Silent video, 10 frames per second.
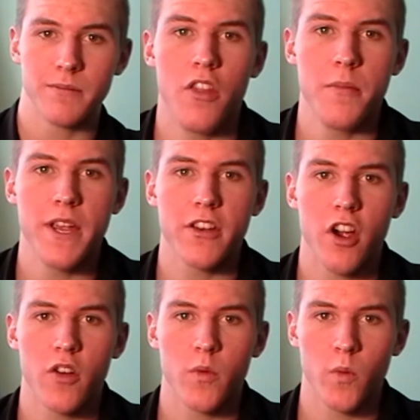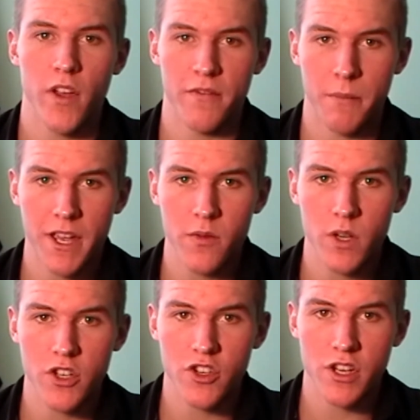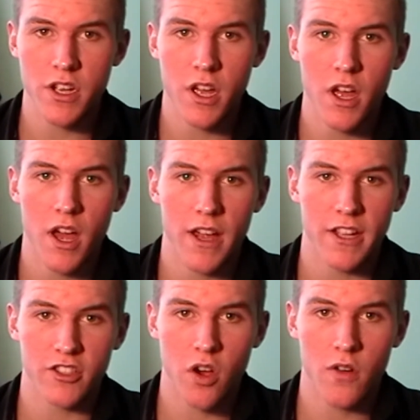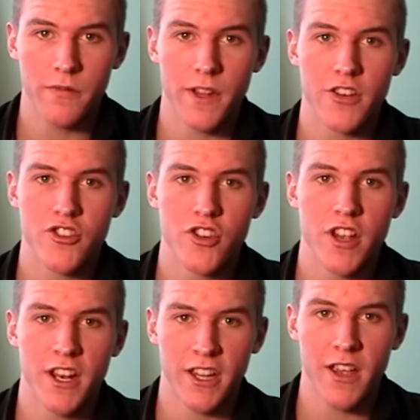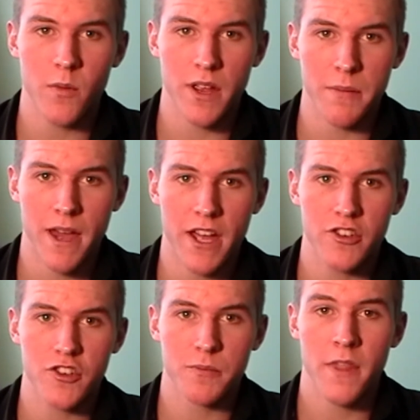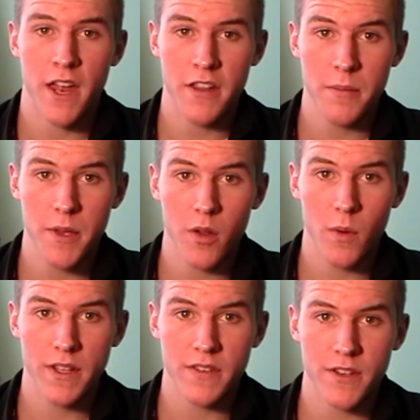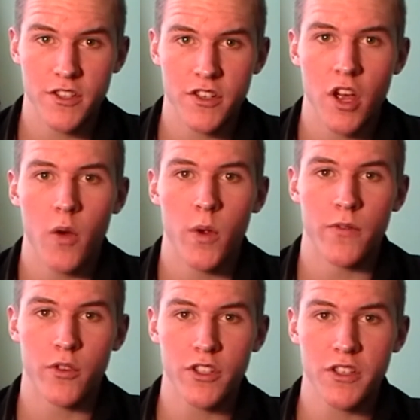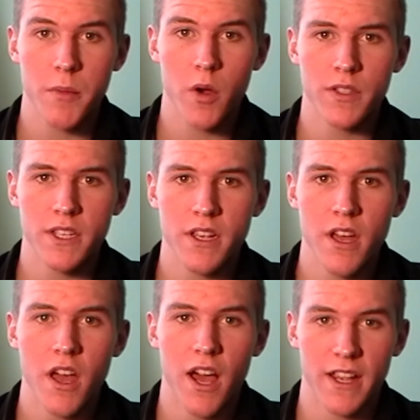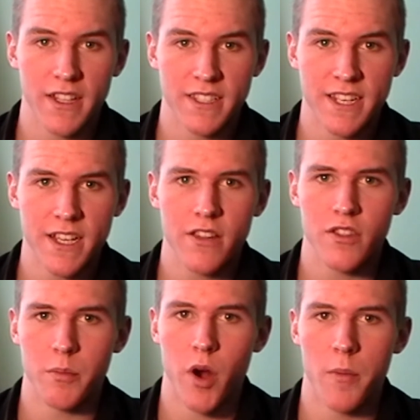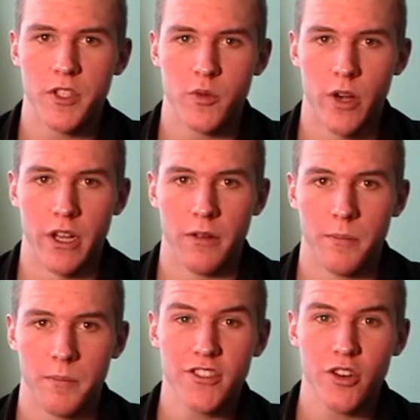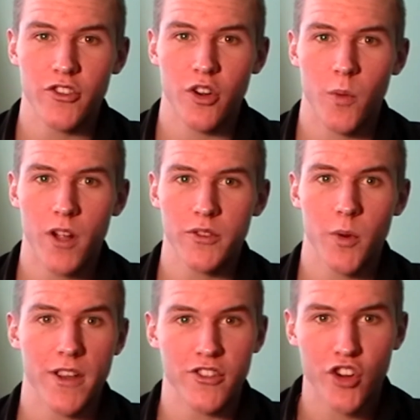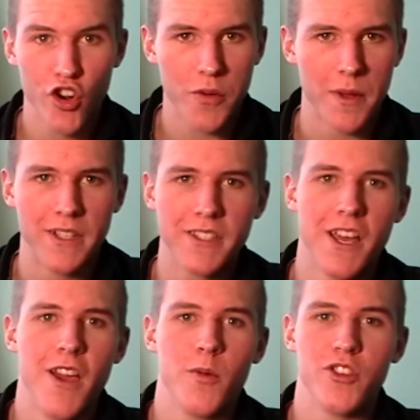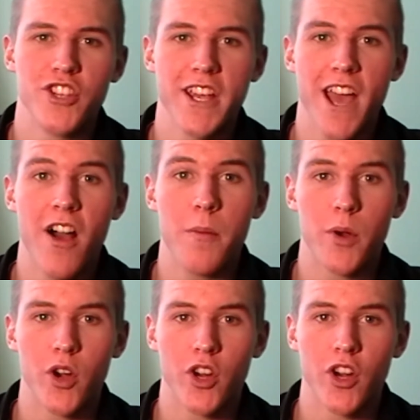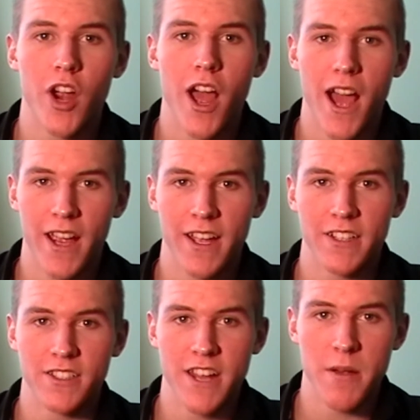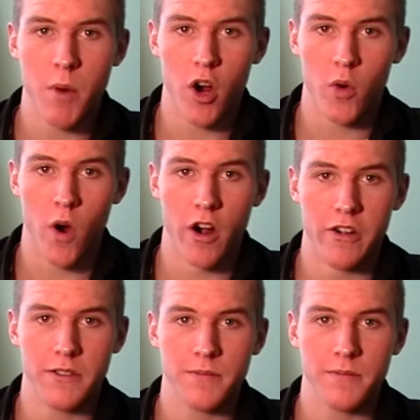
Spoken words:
On the main card, we have Mike Ricci against Colin Fletcher in a lightweight match. Then in the middleweight division, we have Chris Camozzi against Nick the Promise Ring. Then starts our welterweight tournament with Jake Ellenberger against Nate Marquardt.